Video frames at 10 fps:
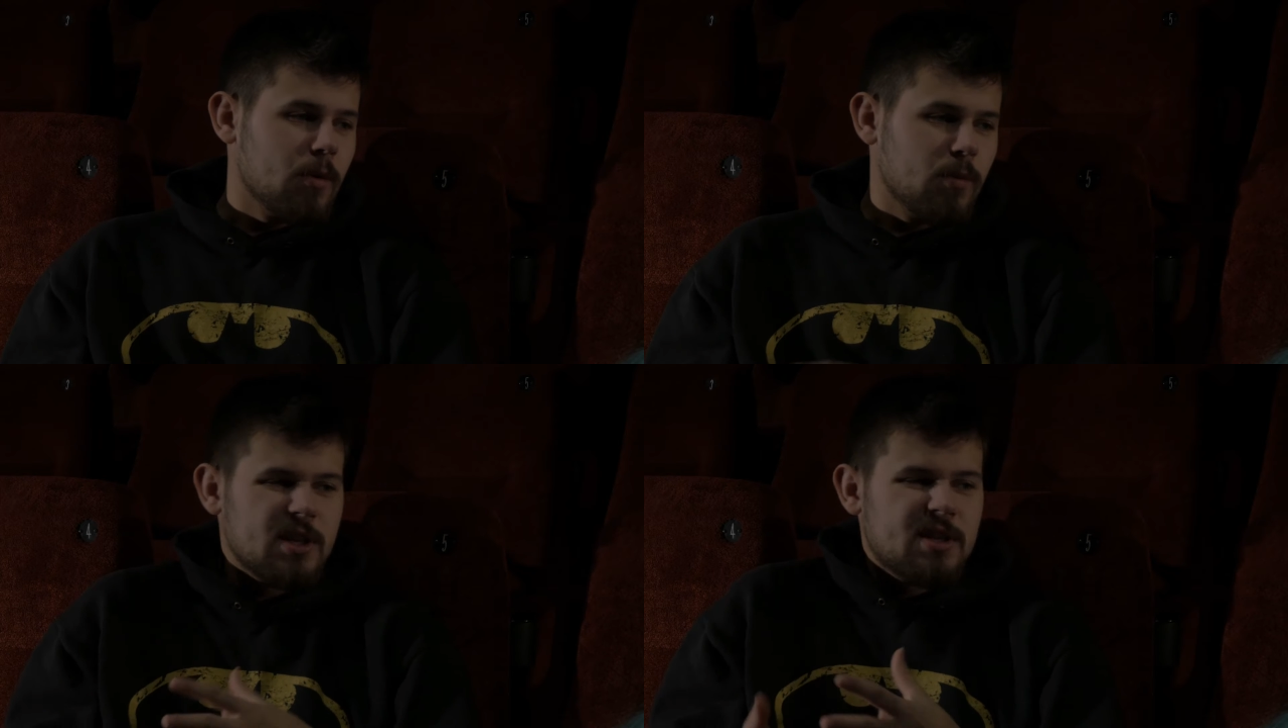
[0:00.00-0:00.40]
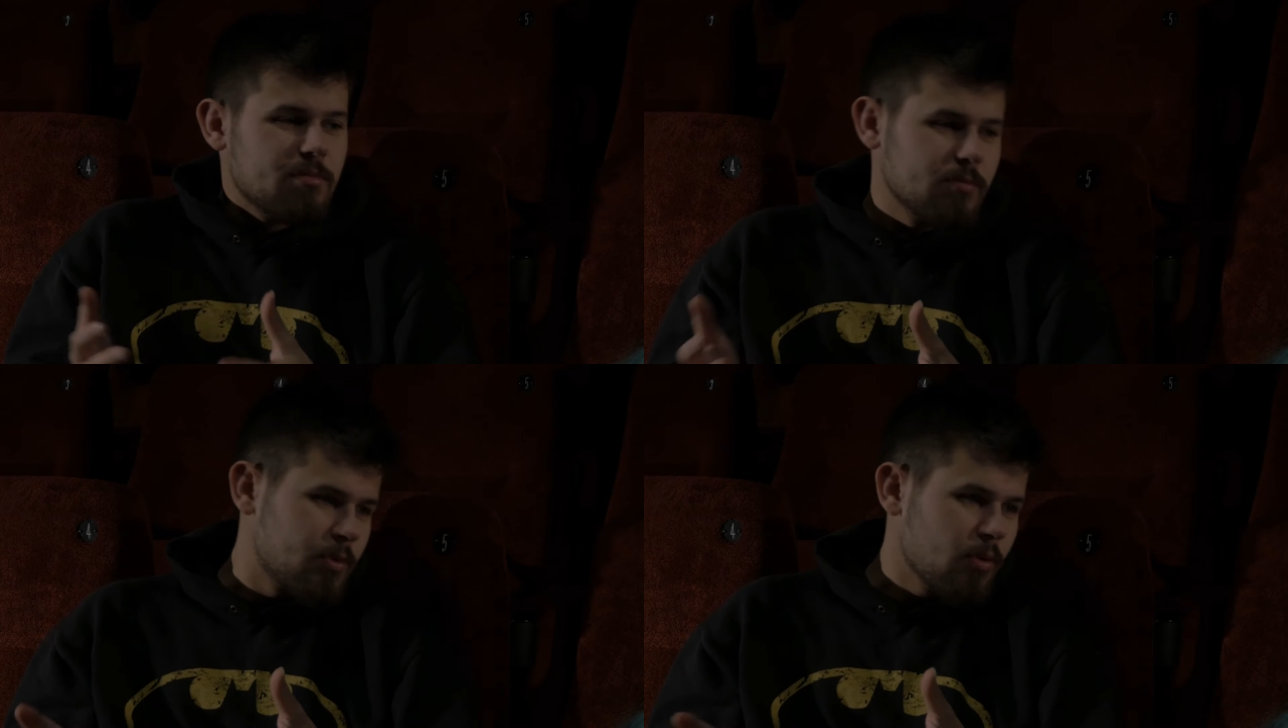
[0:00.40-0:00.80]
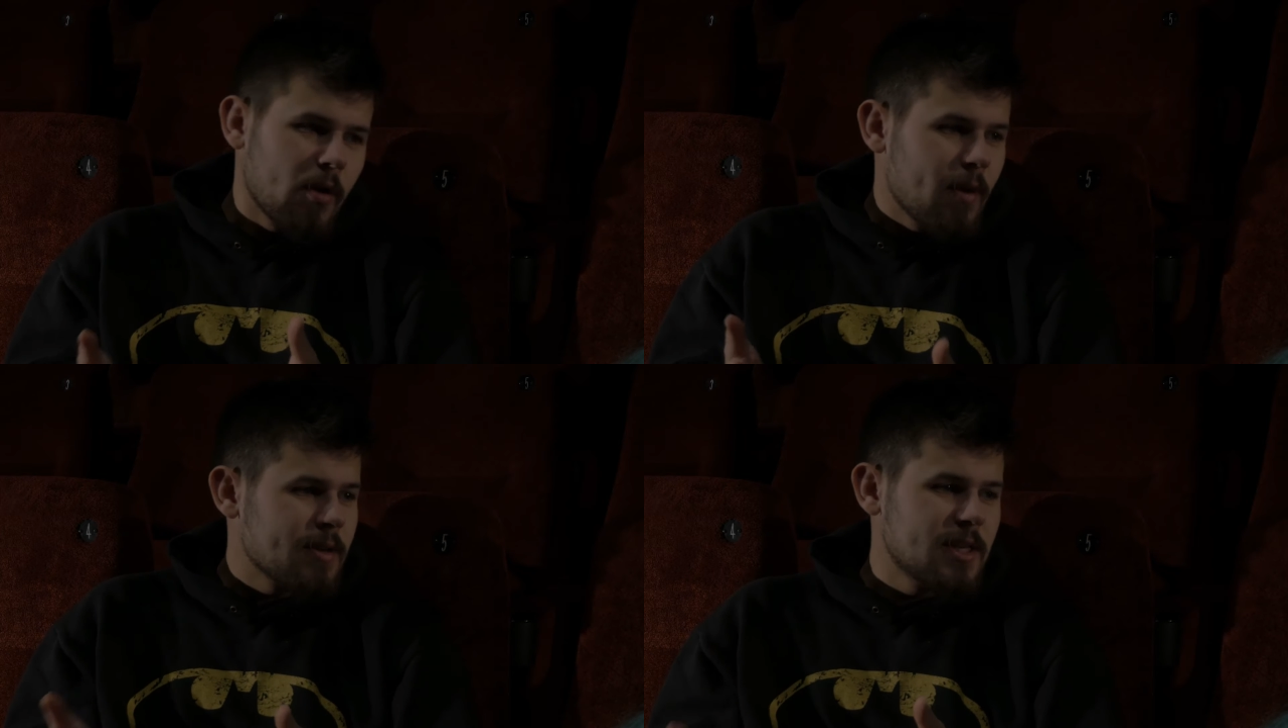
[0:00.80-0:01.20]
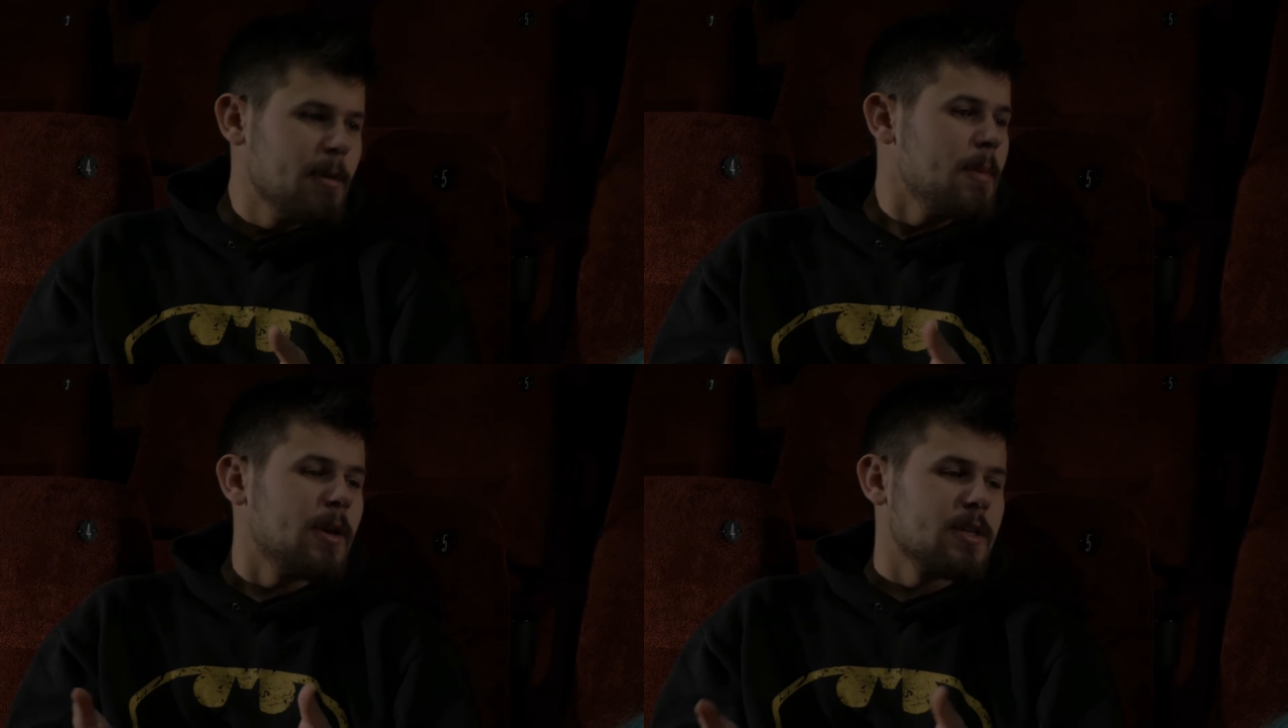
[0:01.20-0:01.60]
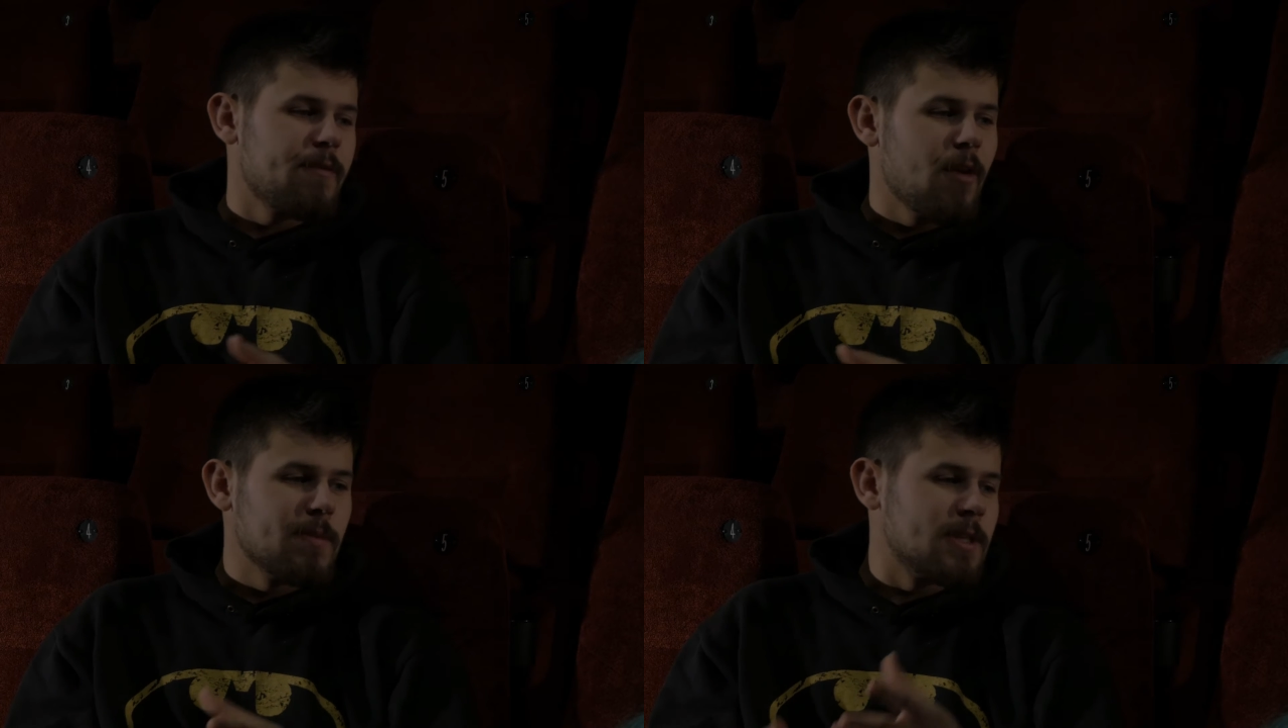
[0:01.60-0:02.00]
was thrown around simply because the
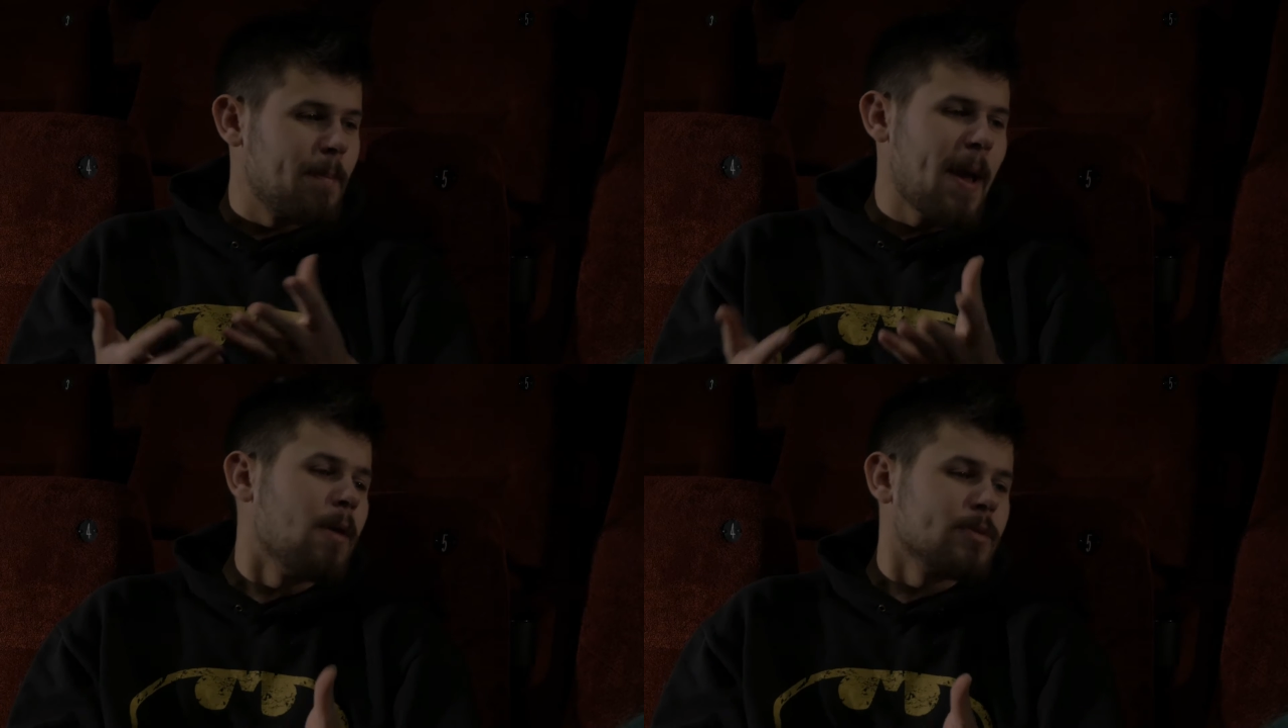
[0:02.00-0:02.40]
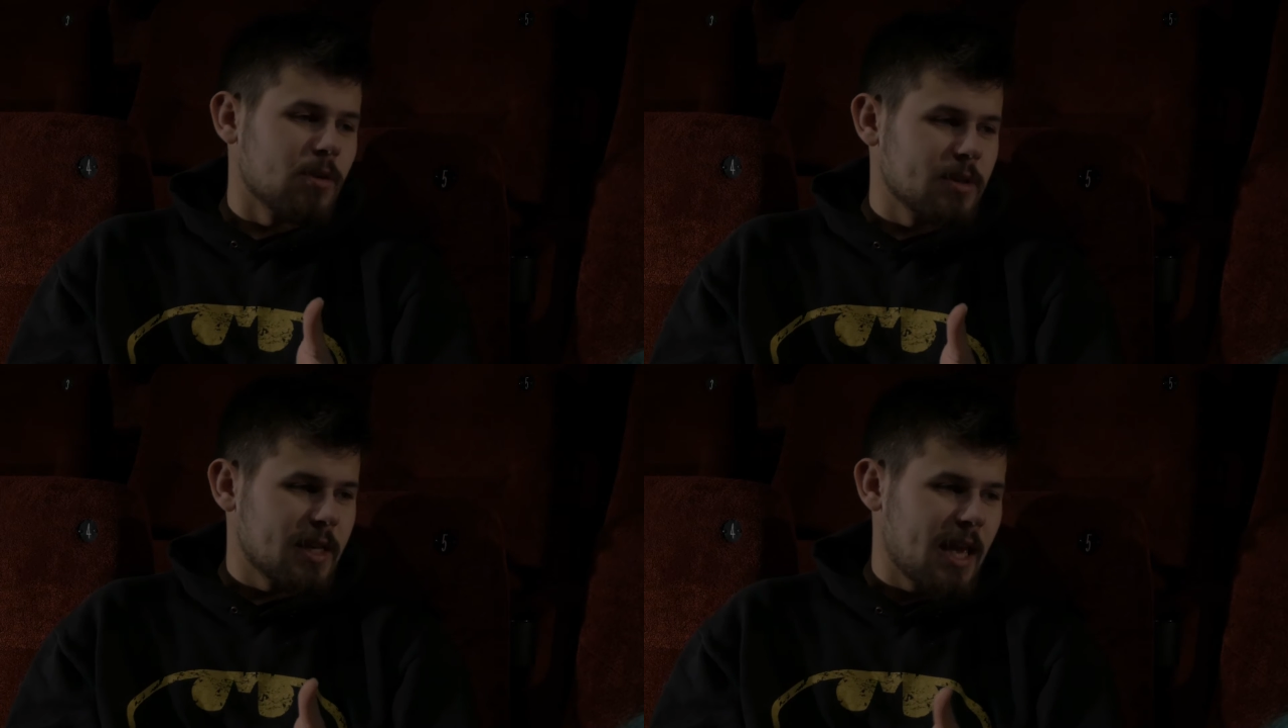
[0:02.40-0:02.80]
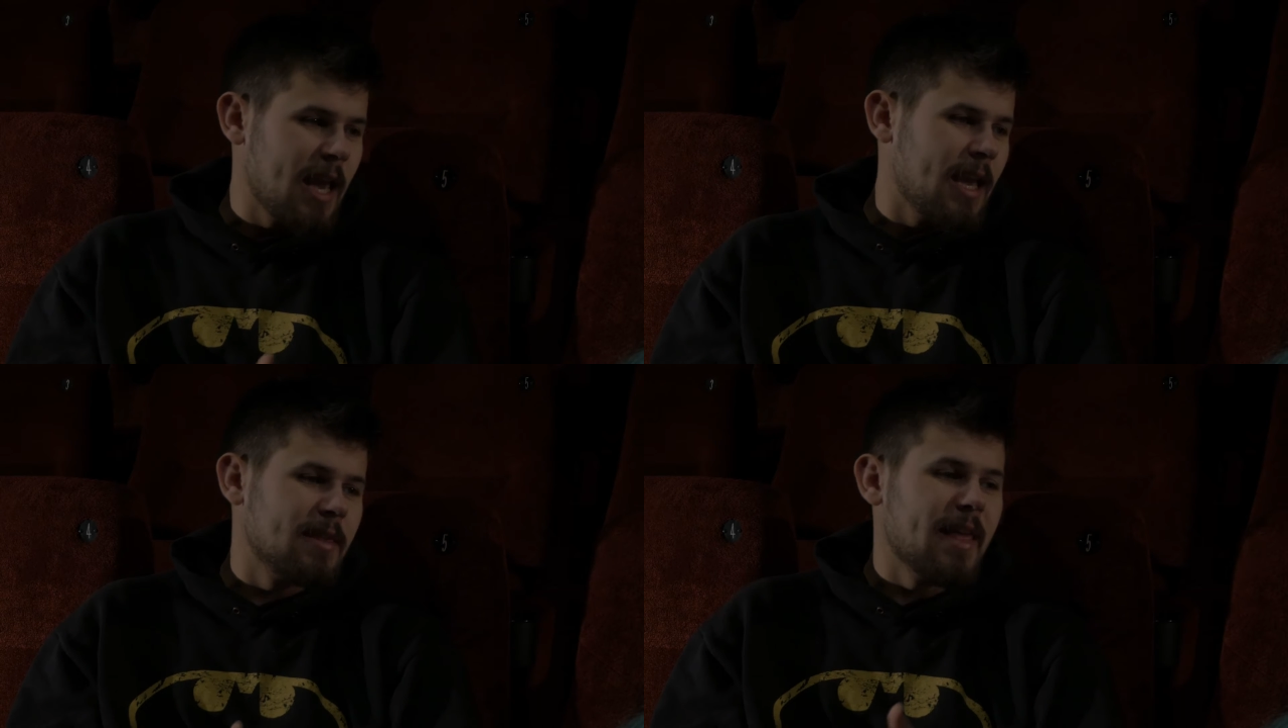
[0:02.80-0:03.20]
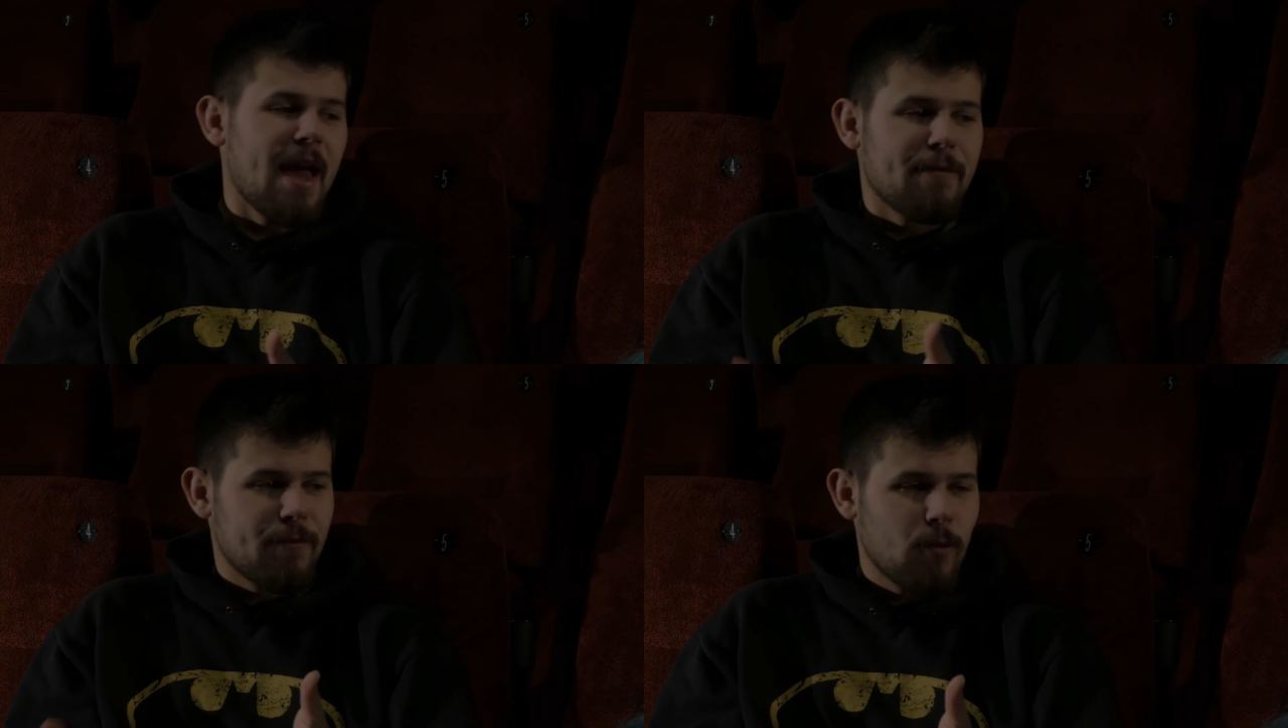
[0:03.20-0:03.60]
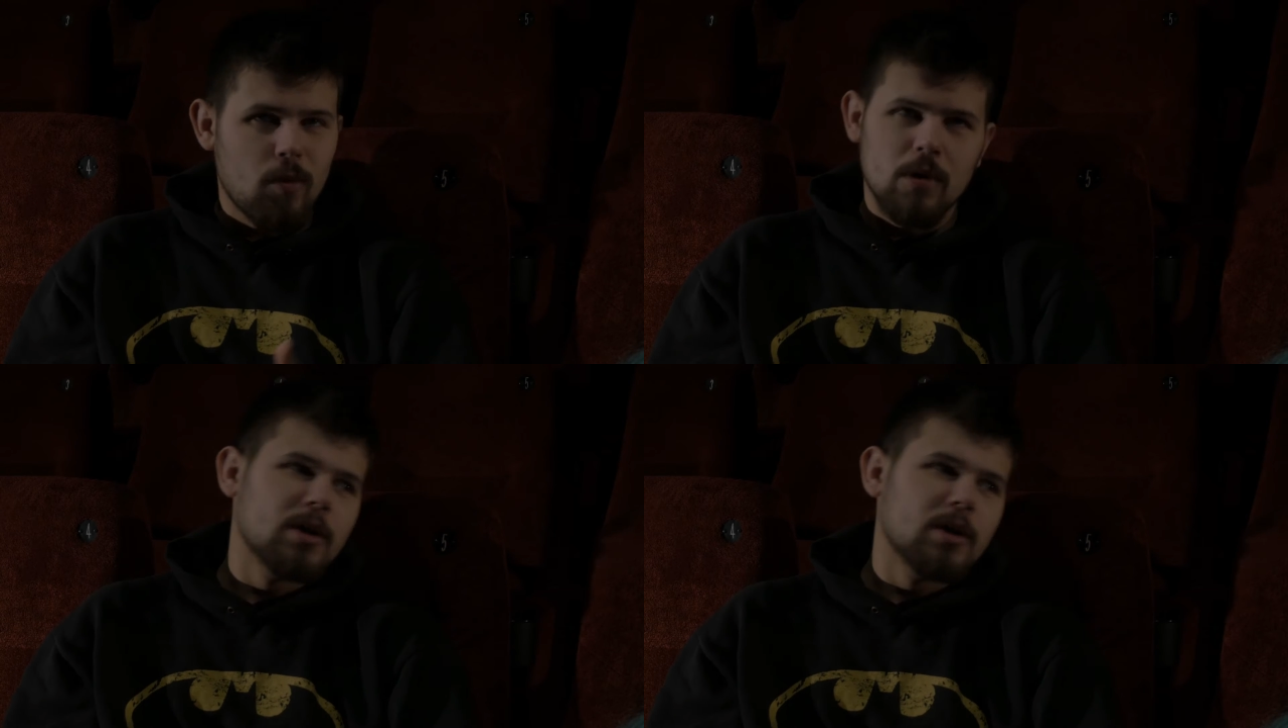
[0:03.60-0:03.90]
film was about Dr. King and therefore